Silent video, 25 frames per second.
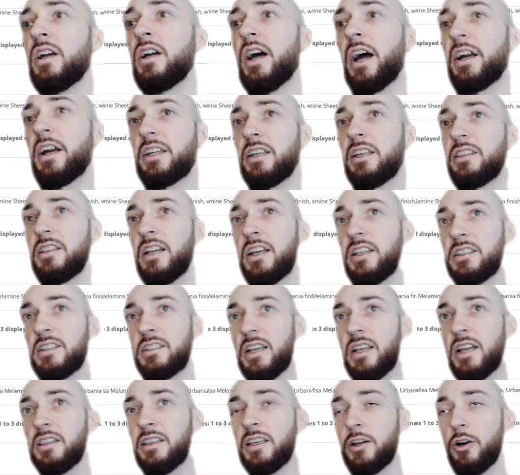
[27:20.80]
I can then
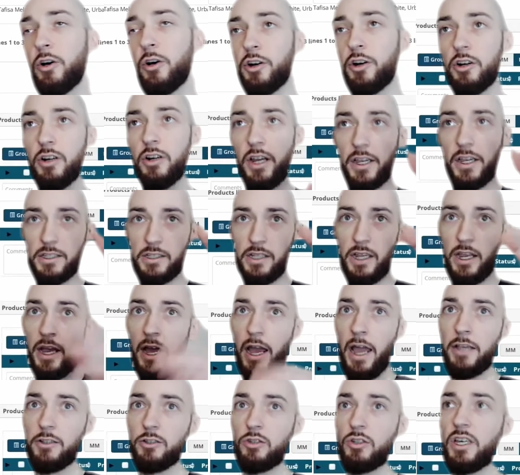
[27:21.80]
send the order, and
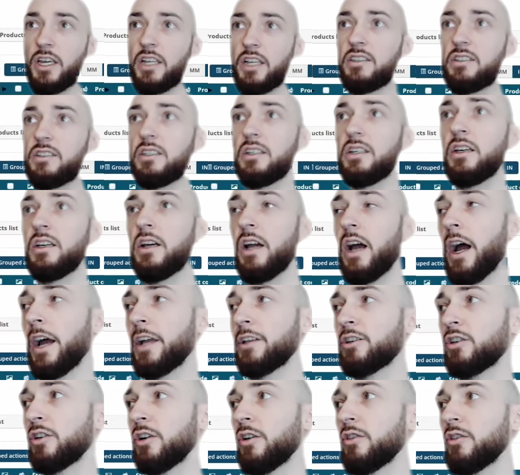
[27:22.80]
as you can see, I
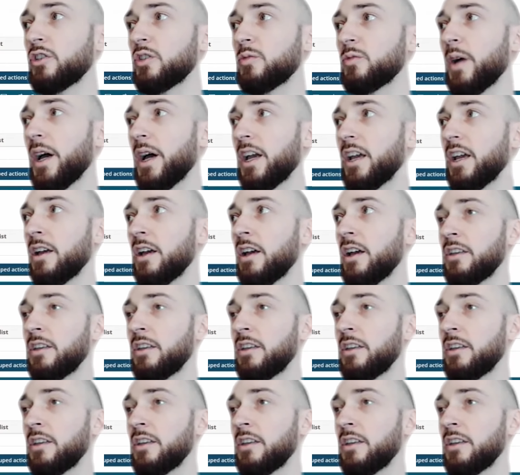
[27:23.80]
chose my